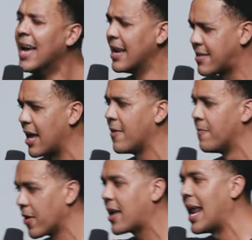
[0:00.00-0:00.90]
Instead
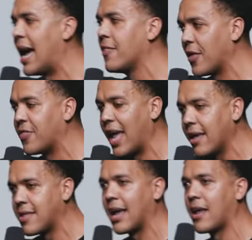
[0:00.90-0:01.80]
of looking at the
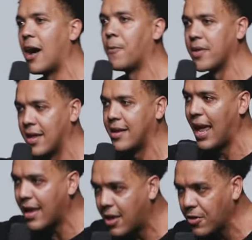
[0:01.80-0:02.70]
things that God wants to
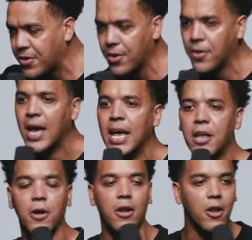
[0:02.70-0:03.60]
take you to,
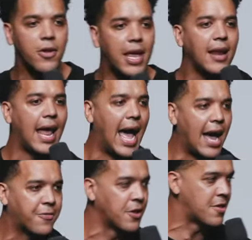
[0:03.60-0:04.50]
you're looking
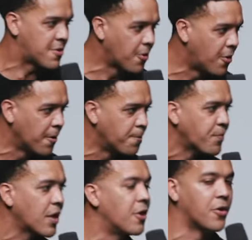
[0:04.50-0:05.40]
at the
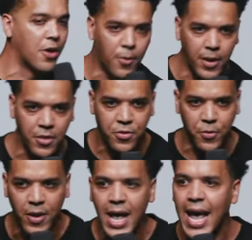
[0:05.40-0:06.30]
storm you're going through.